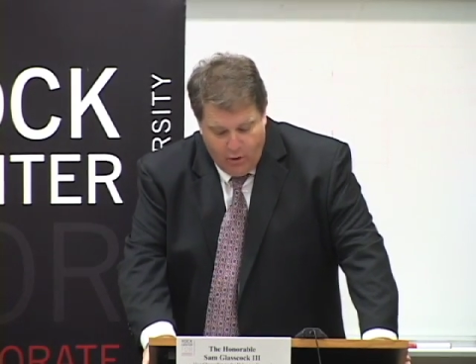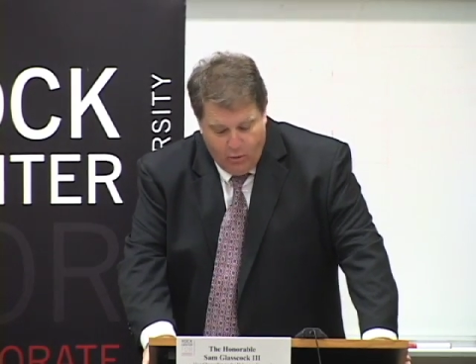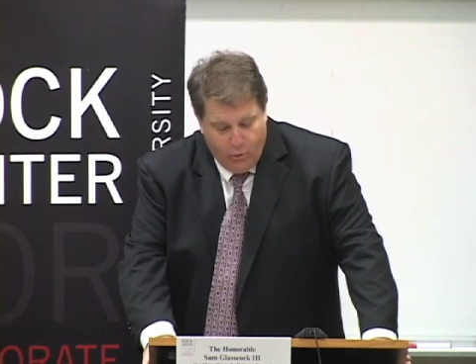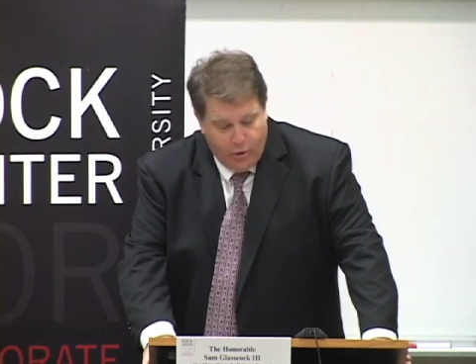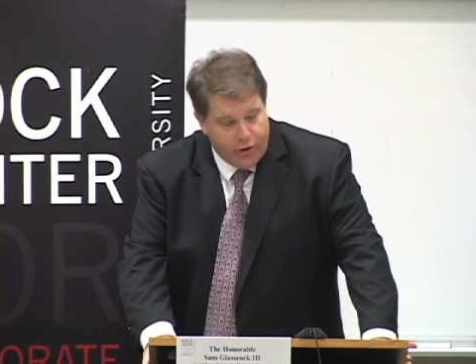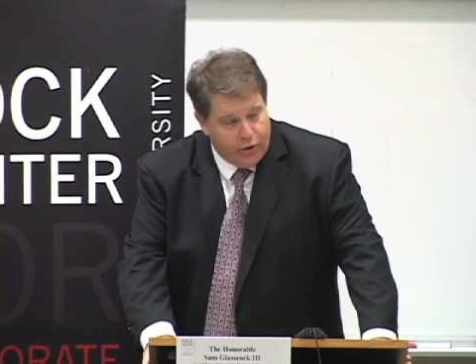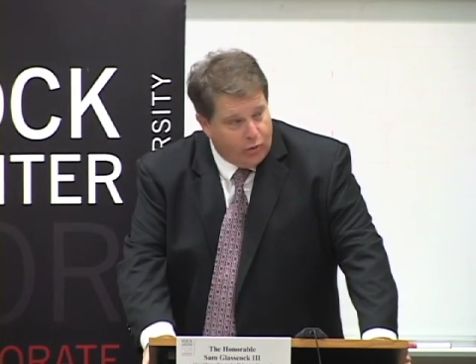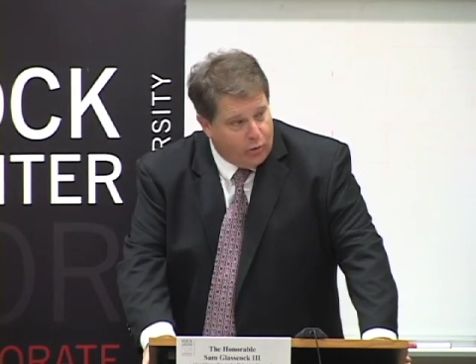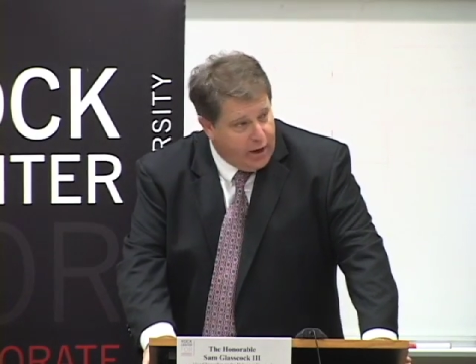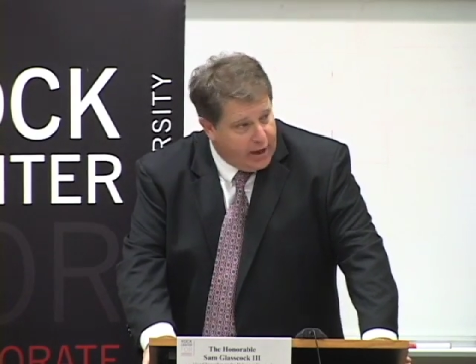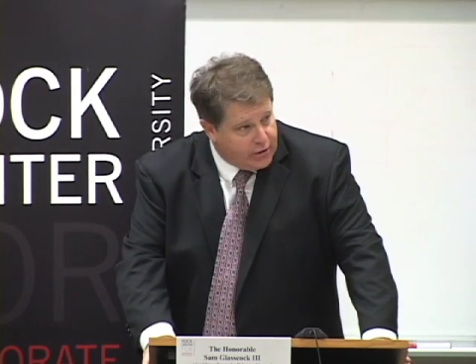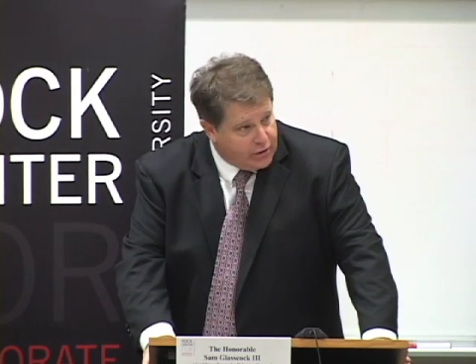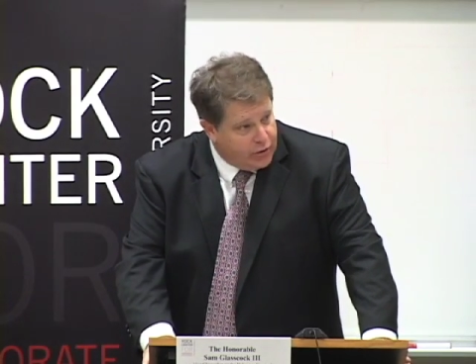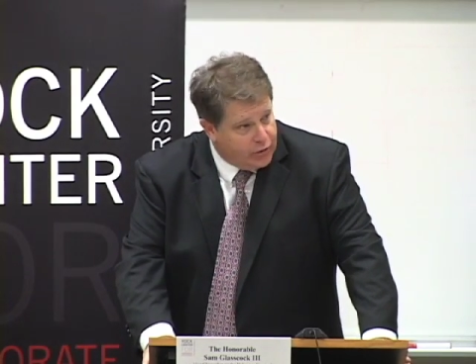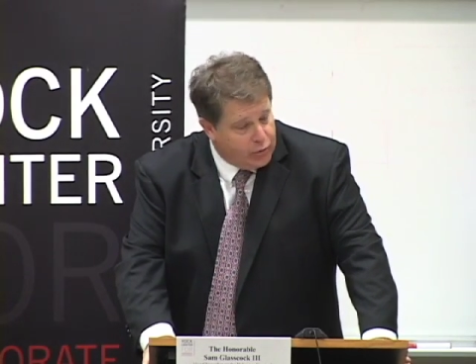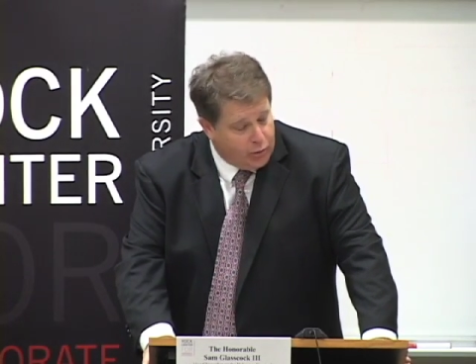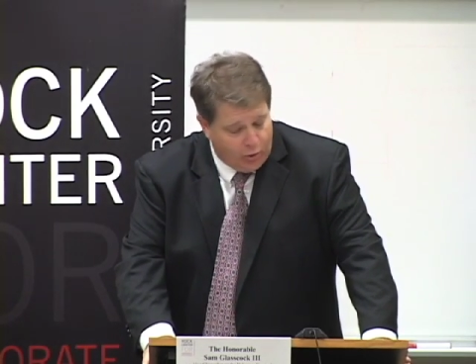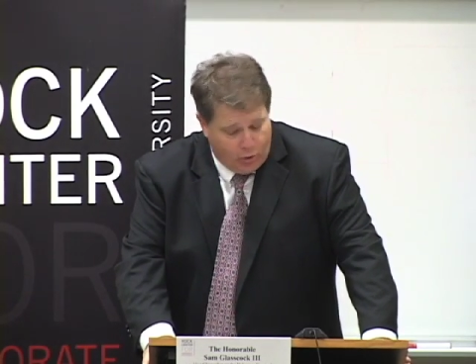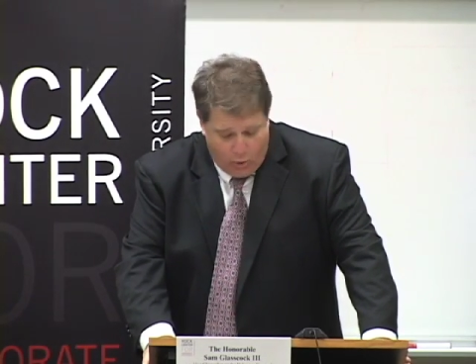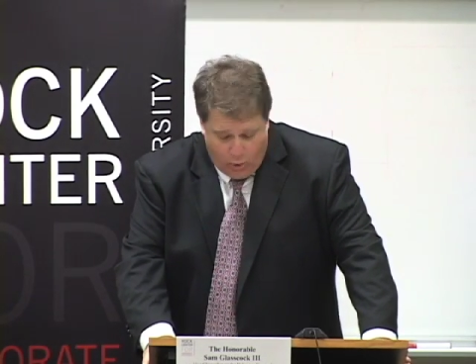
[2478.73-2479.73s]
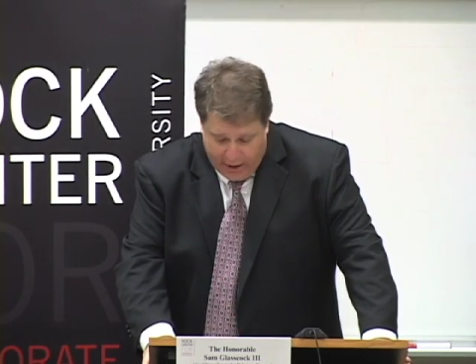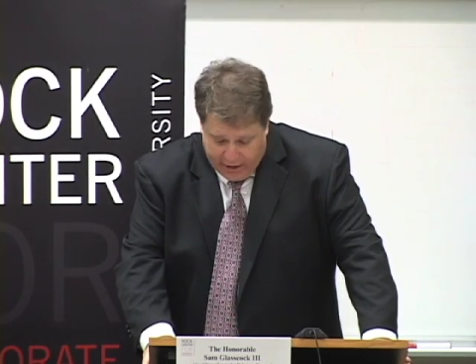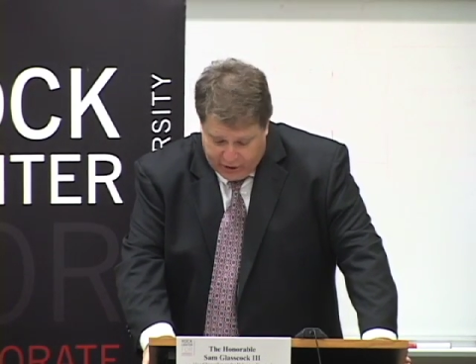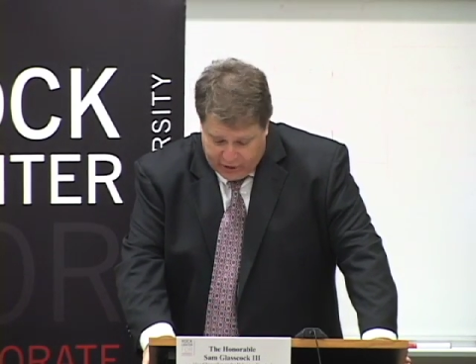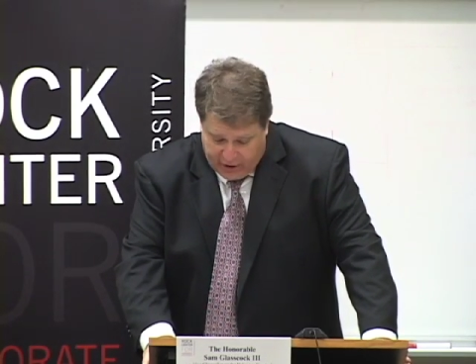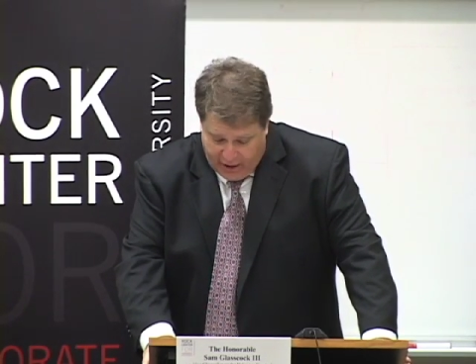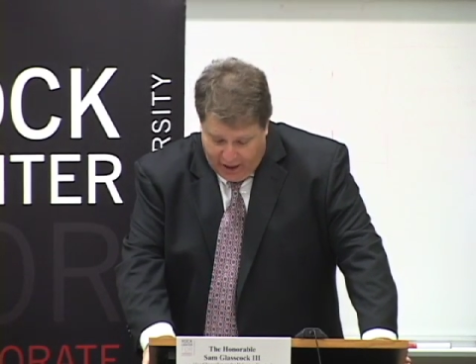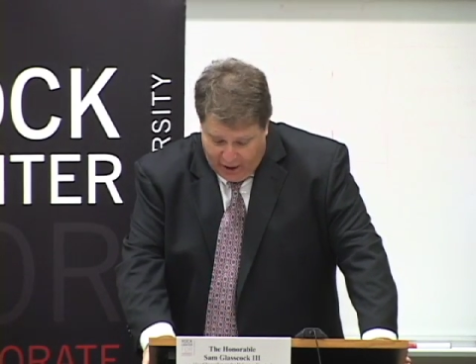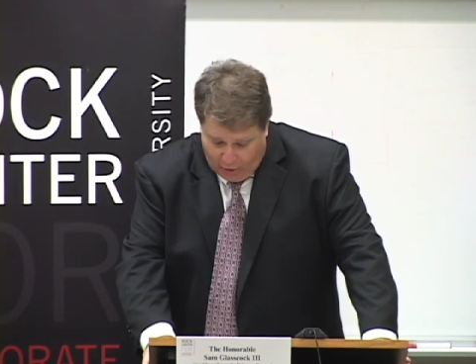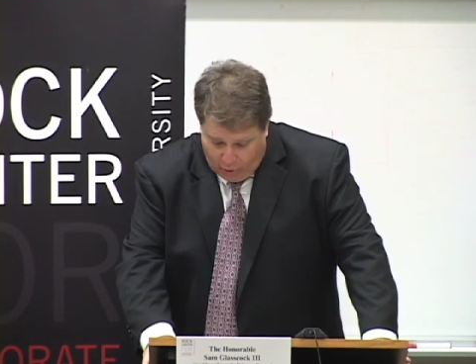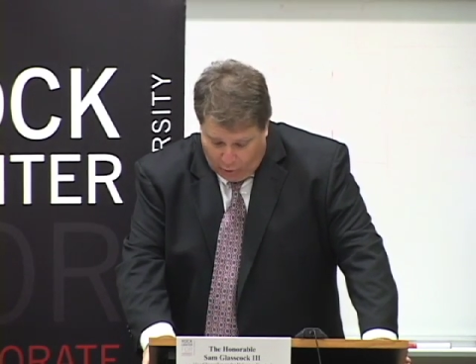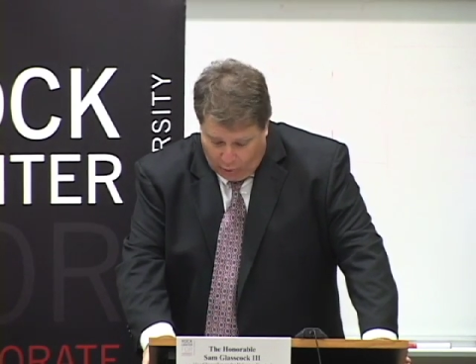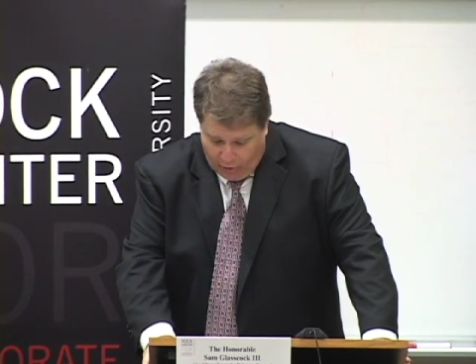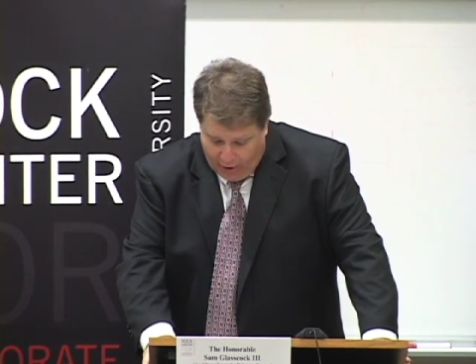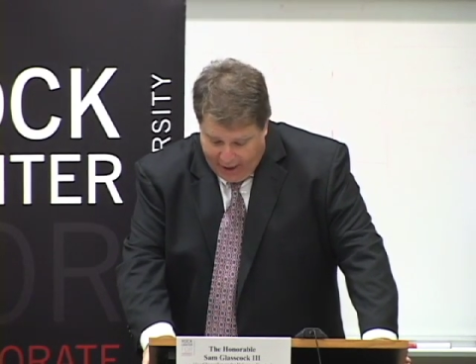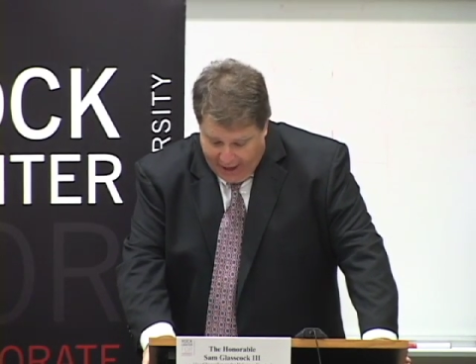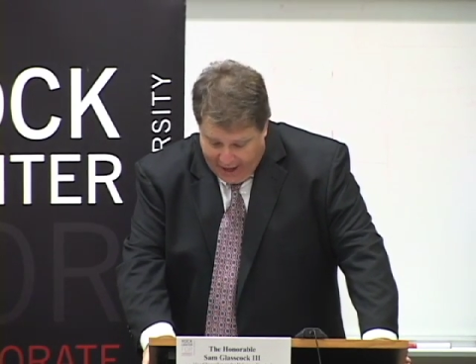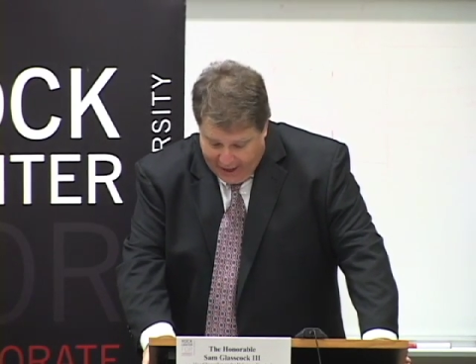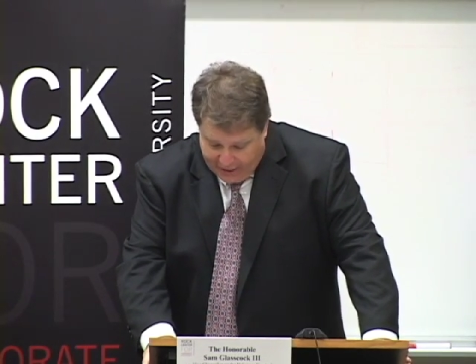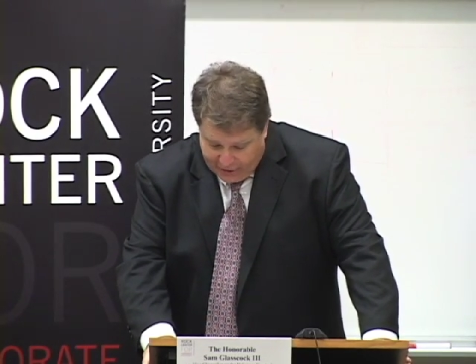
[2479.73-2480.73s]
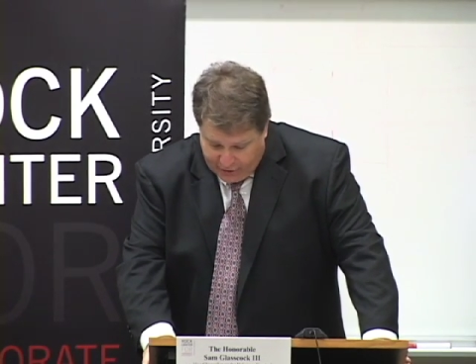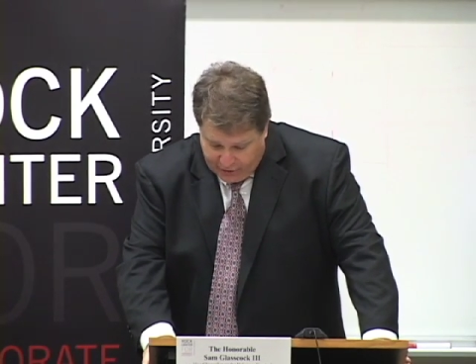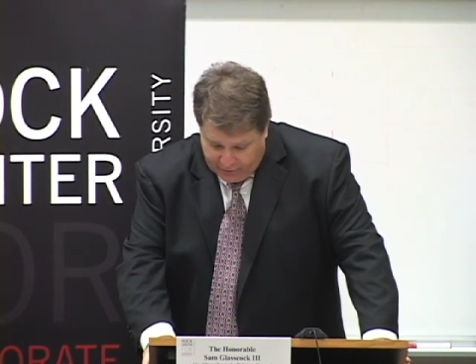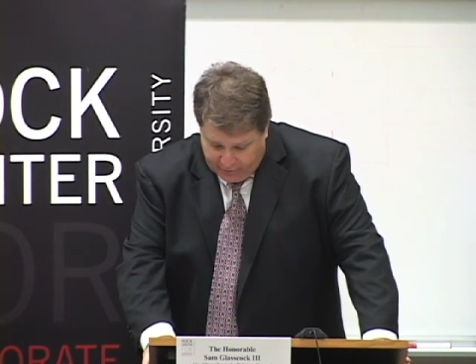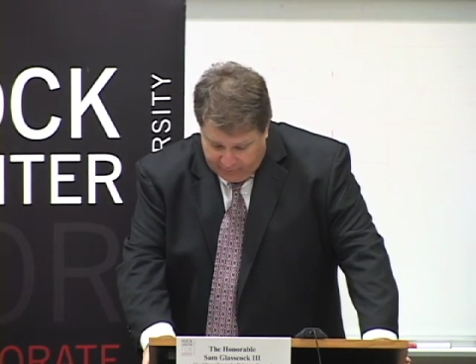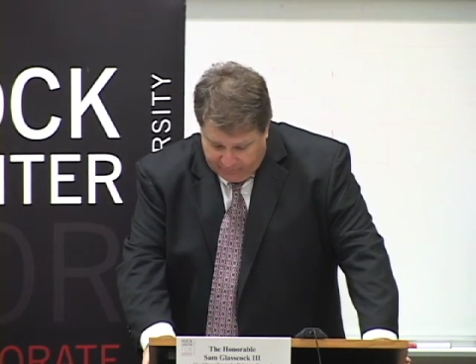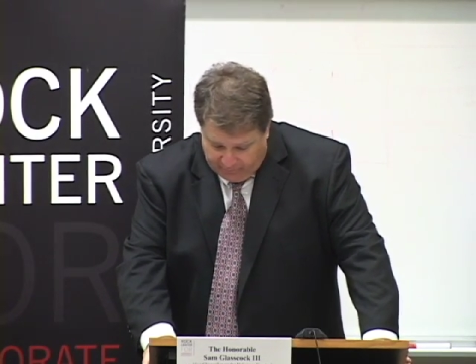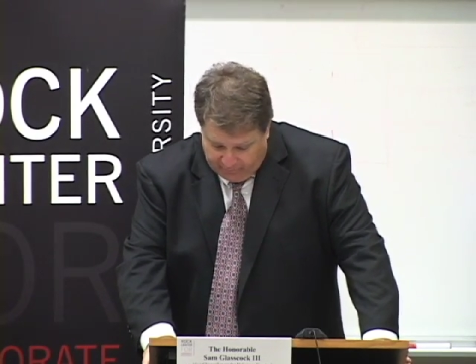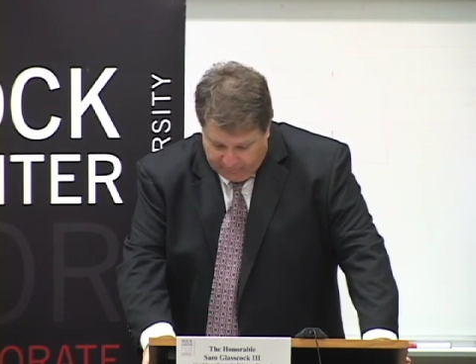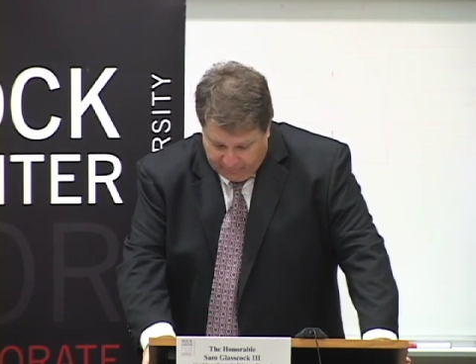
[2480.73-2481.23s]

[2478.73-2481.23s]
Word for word: When directors request stockholder action,